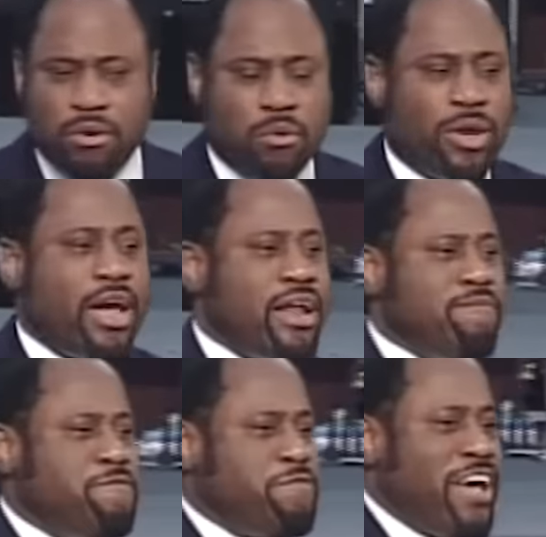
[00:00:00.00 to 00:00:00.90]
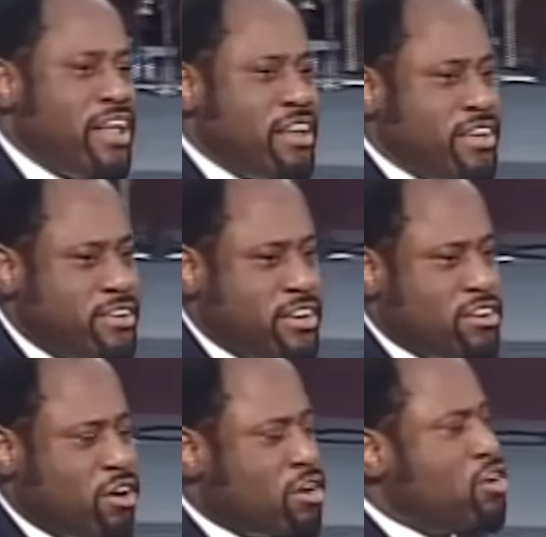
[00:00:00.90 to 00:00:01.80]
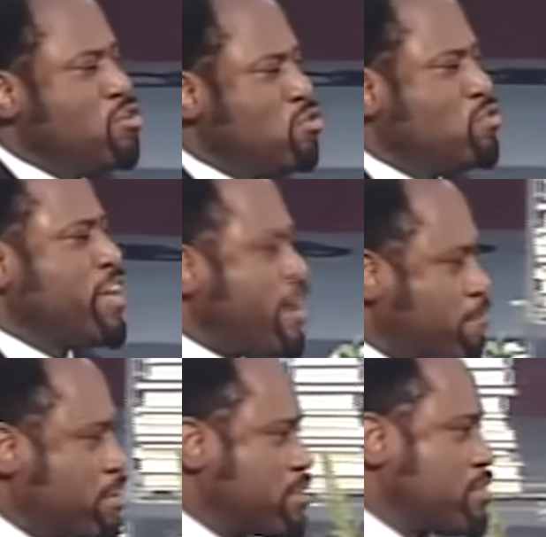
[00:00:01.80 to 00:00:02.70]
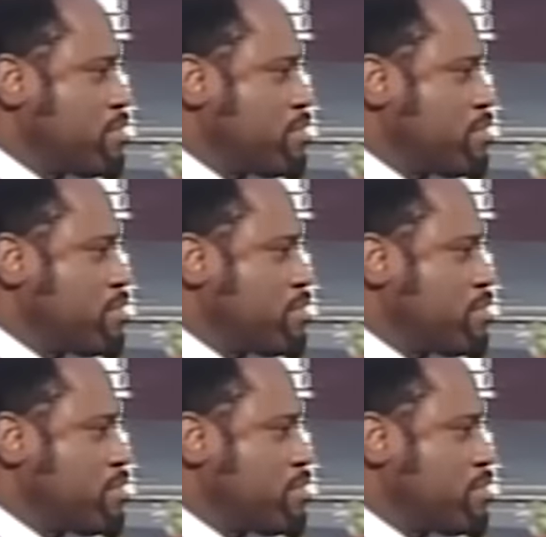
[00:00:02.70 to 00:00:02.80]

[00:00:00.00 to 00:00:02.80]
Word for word: When Adam fell, he did not lose heaven.